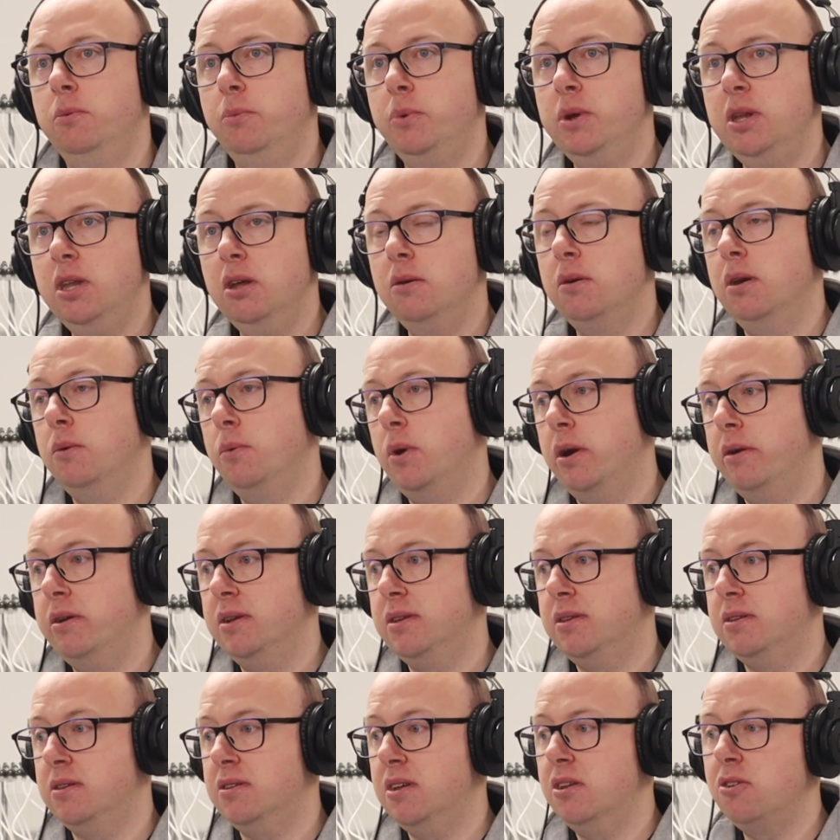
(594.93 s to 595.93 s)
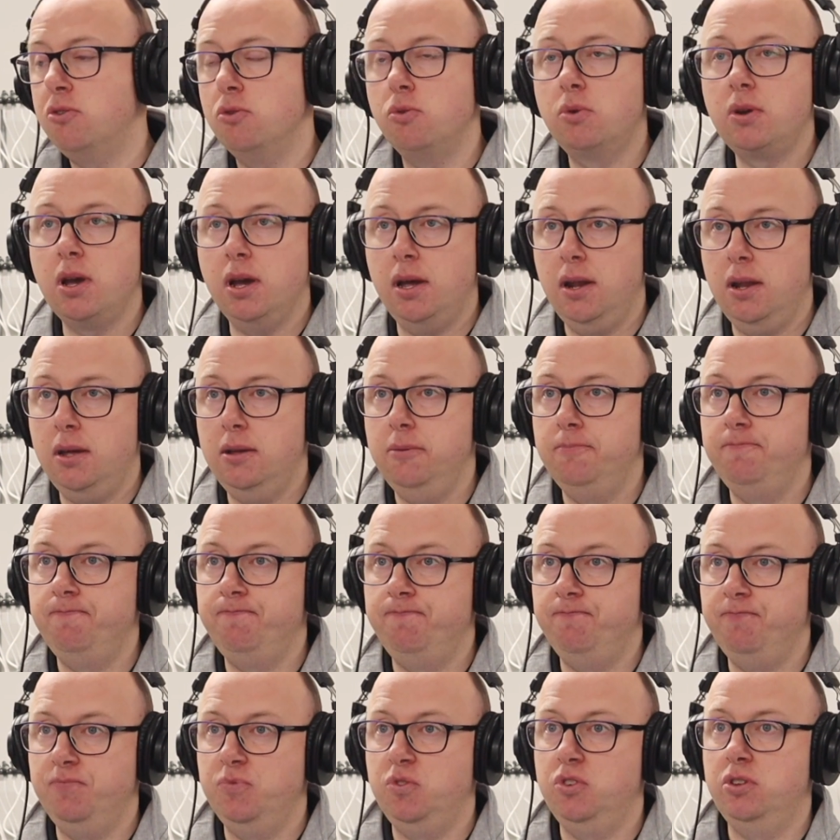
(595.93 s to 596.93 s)
And we do it where it's single colour,
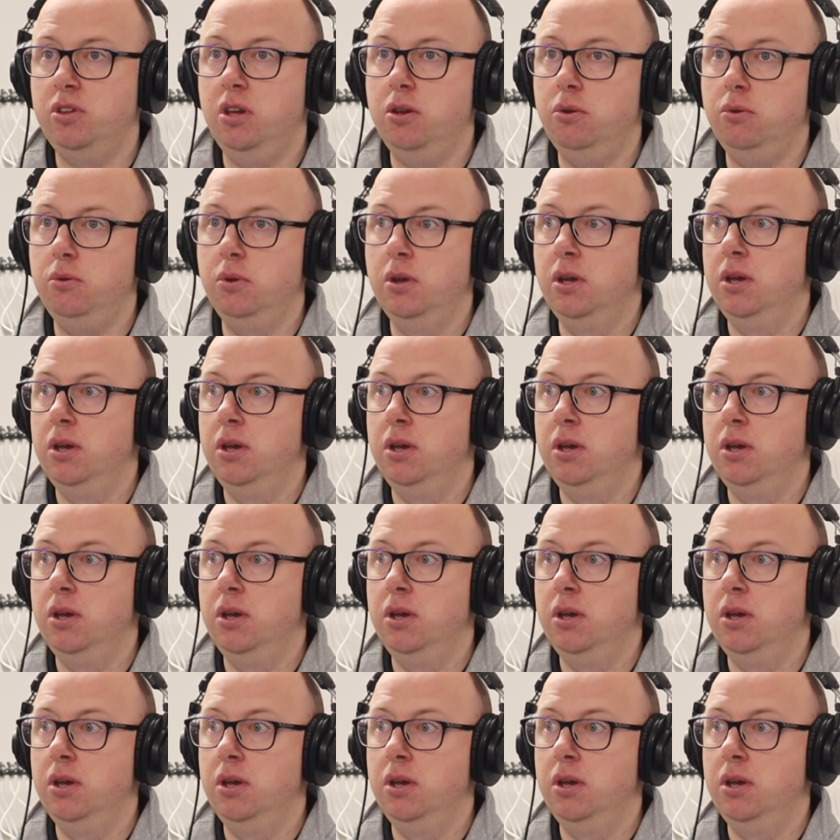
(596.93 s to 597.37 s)
so